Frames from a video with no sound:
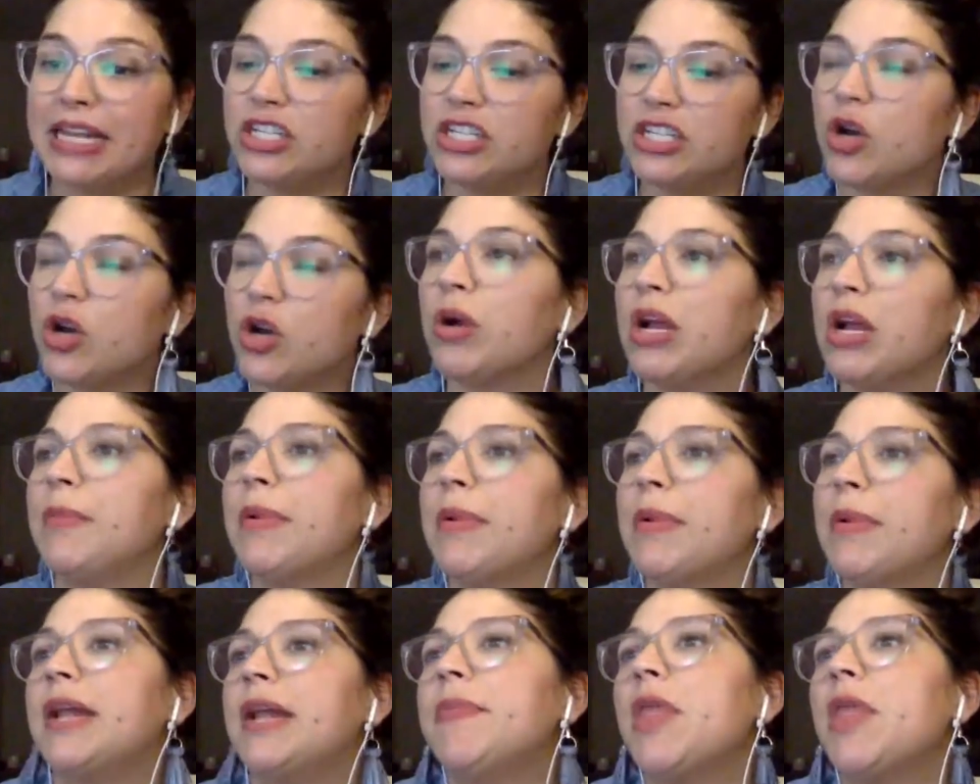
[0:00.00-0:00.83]
Don't worry
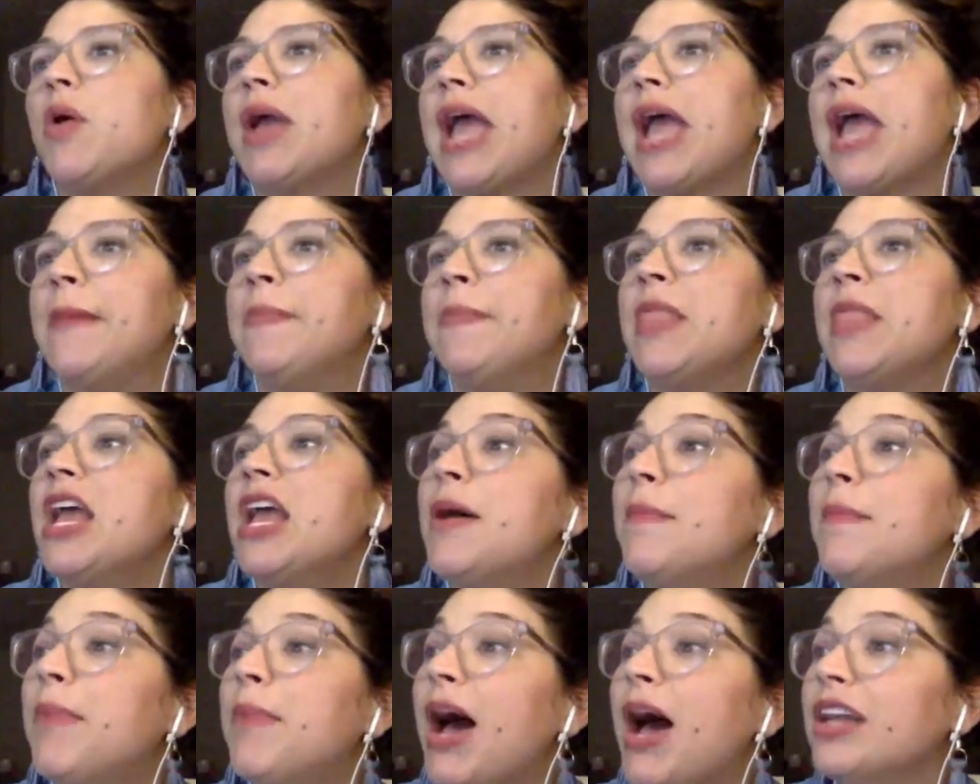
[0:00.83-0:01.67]
about it. Okay,
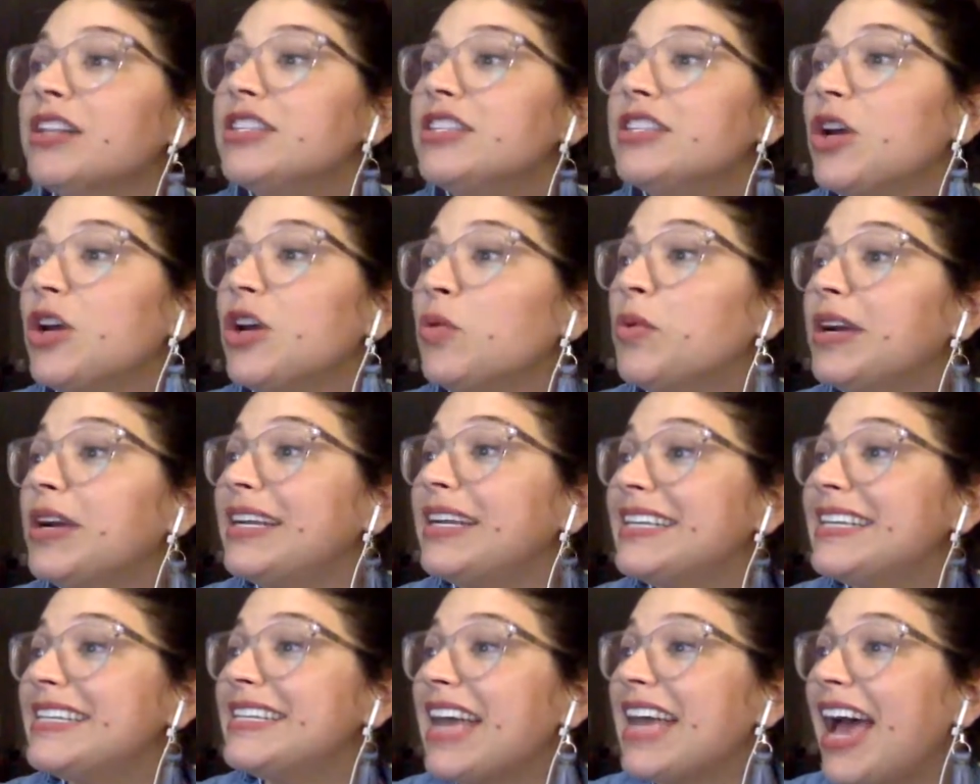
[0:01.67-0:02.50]
so we're
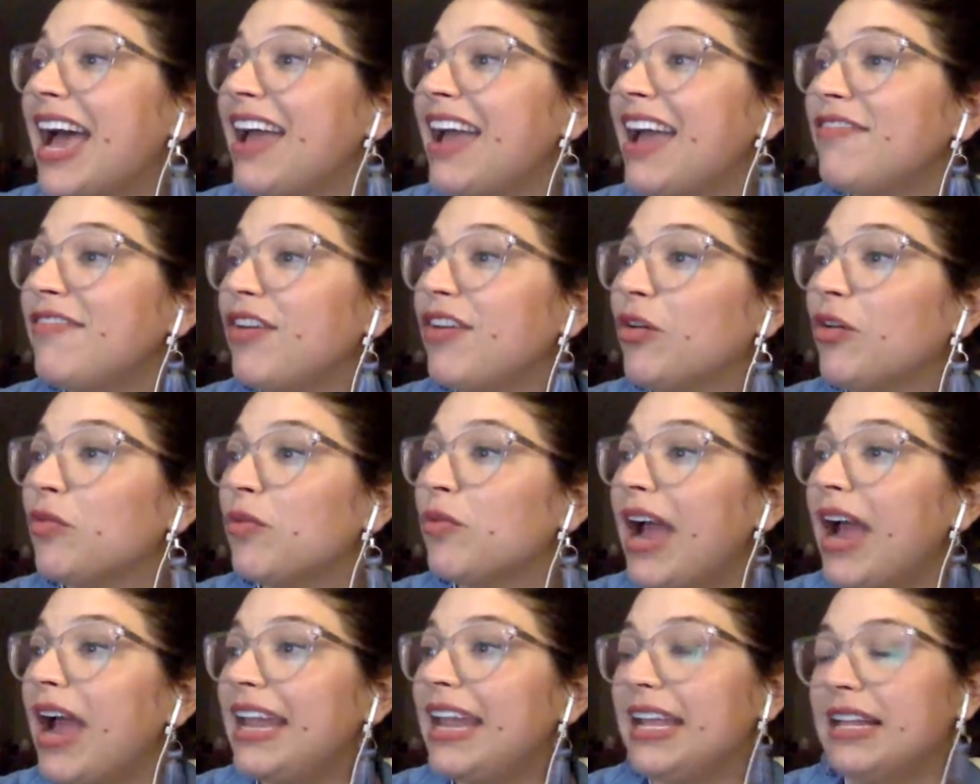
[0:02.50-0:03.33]
gonna dive
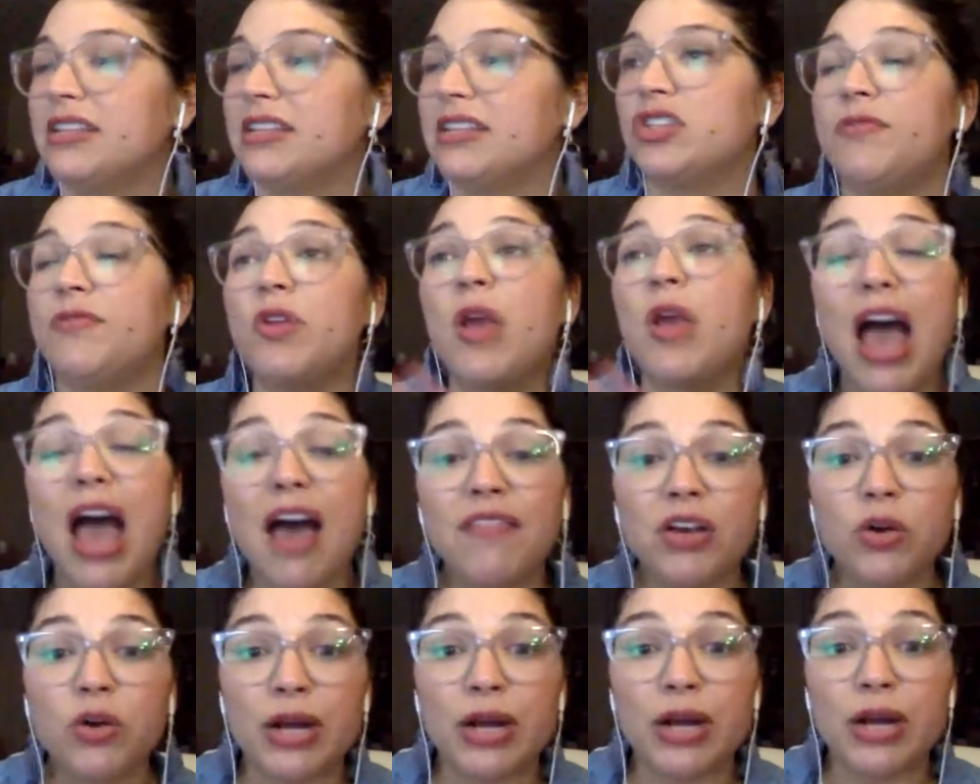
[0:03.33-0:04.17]
right in. So if you have
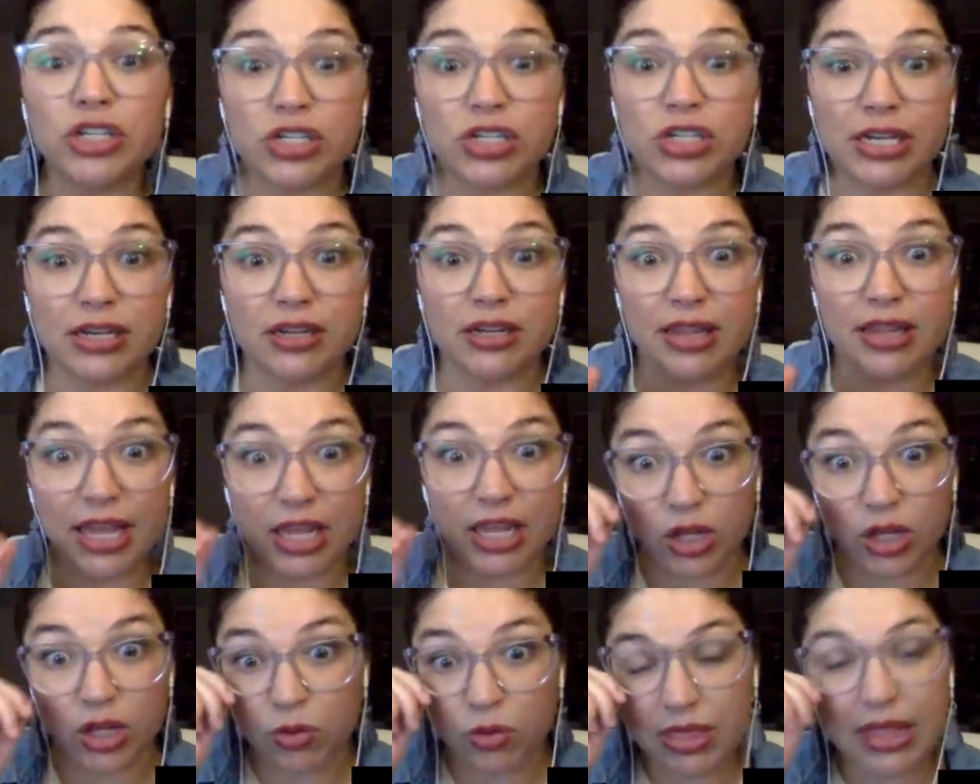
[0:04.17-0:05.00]
a question that
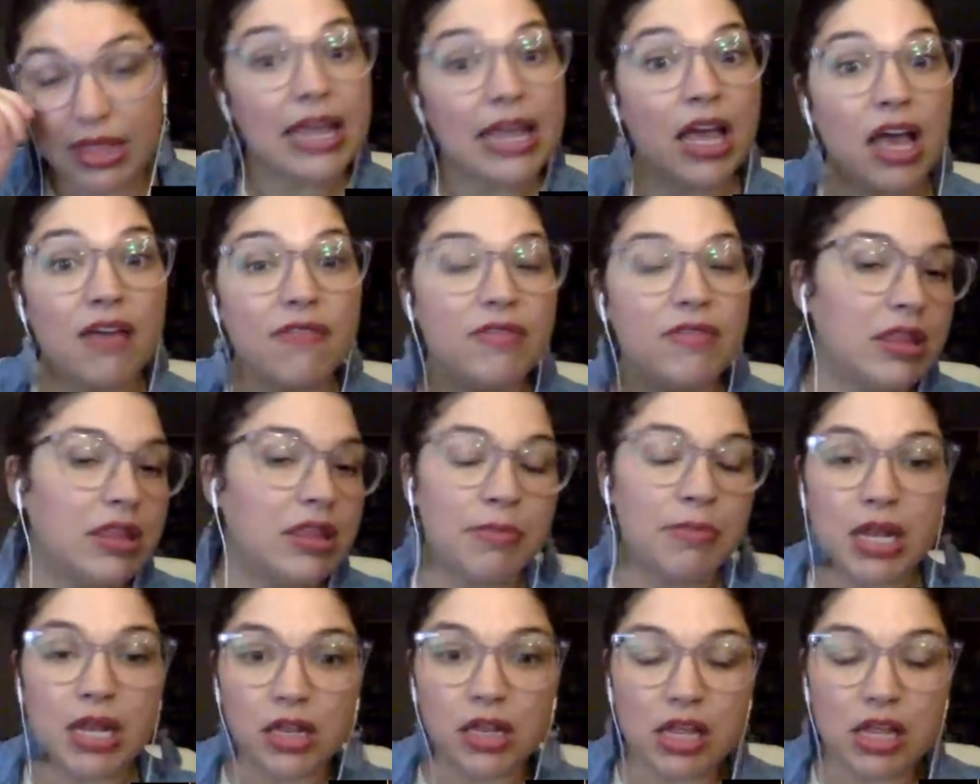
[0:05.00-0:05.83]
you think of in the
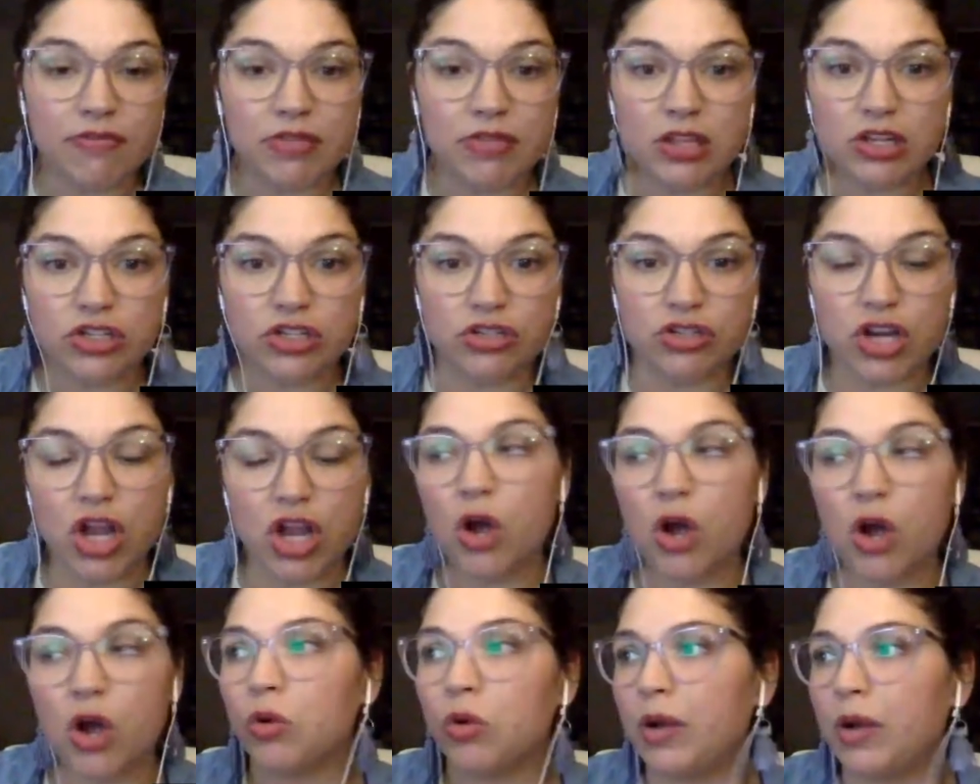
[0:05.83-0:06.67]
middle of the
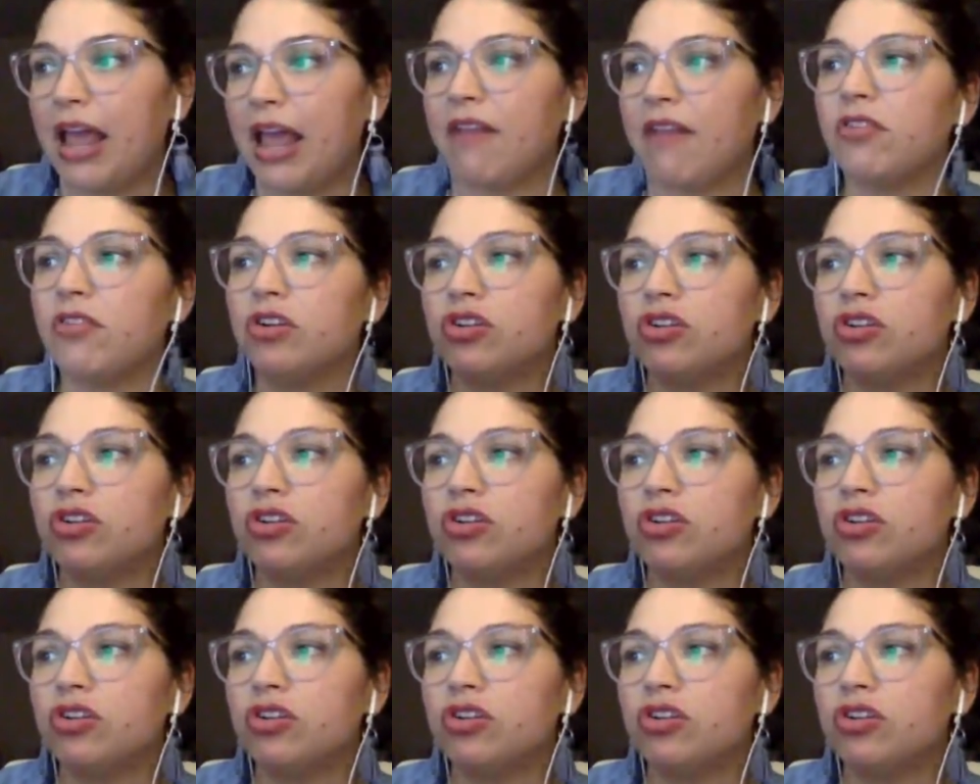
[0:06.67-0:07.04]
show or whatever,